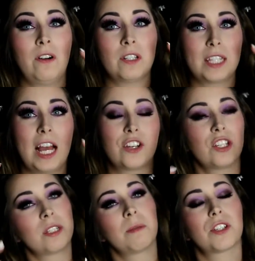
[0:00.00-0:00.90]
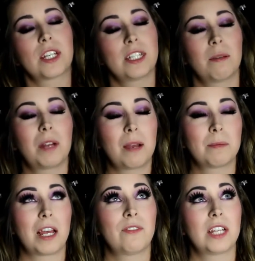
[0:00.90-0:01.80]
false lashes, which can
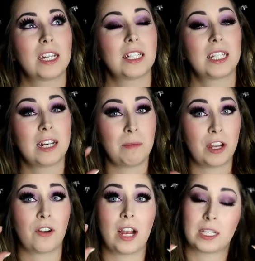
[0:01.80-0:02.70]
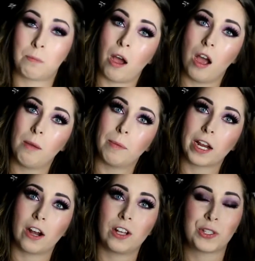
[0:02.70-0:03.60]
sometimes have a tendency to make your eyes pop, but it
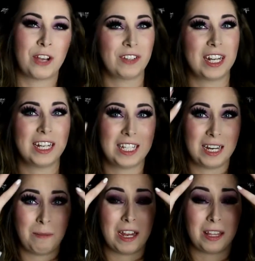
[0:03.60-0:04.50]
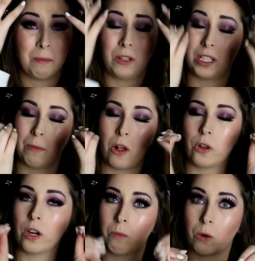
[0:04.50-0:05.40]
can also have a tendency to make them look
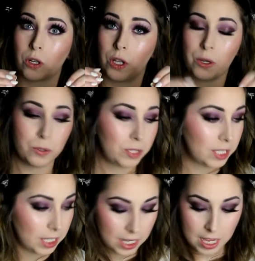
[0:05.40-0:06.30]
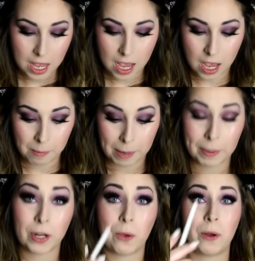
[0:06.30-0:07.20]
smaller and more closed. I'm
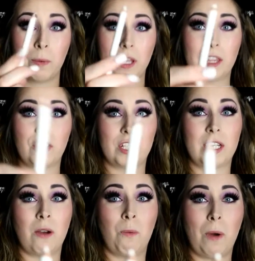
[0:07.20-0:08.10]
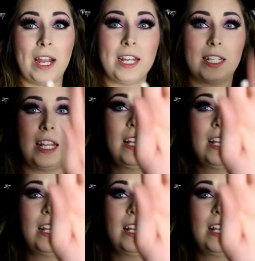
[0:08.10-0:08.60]
going to go in with just a white